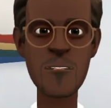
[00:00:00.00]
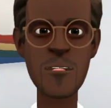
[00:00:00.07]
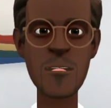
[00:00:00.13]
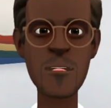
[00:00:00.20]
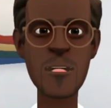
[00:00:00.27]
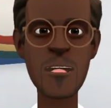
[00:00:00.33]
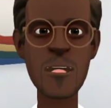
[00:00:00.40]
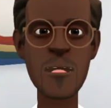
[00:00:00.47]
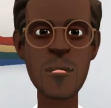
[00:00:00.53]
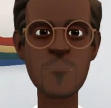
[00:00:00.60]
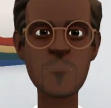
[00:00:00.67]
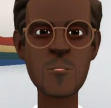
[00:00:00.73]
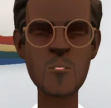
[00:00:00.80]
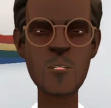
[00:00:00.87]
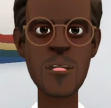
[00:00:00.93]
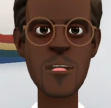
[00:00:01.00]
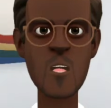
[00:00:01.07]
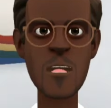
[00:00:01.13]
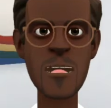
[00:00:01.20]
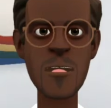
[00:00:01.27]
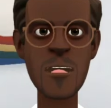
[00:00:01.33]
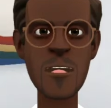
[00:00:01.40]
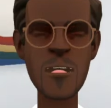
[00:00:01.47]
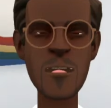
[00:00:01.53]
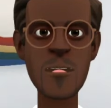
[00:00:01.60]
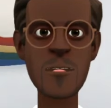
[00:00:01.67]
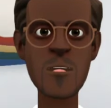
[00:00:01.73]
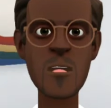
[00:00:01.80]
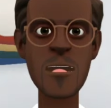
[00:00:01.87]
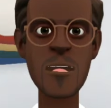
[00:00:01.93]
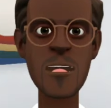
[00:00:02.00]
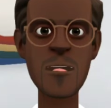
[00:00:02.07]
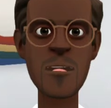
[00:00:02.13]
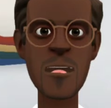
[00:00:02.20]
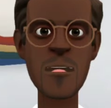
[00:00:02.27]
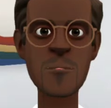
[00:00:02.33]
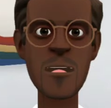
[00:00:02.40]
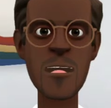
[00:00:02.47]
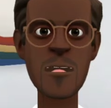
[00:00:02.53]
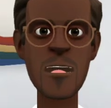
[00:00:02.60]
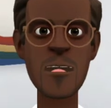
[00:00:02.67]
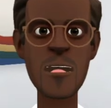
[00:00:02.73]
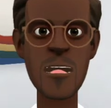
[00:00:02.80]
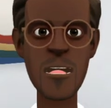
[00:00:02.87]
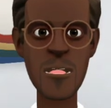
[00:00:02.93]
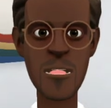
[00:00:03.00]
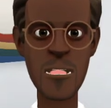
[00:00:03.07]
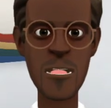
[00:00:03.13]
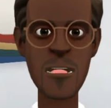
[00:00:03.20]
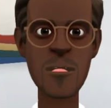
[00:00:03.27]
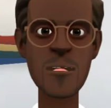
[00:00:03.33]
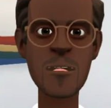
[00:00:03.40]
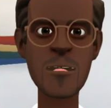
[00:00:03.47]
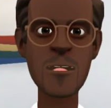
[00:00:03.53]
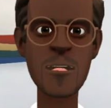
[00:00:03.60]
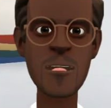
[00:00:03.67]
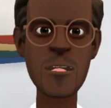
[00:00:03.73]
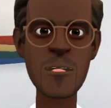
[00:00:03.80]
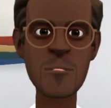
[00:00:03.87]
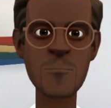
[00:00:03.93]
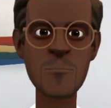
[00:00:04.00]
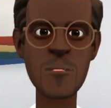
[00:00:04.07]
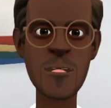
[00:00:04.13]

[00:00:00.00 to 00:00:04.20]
have at their disposal a 128 kilobits instruction cache,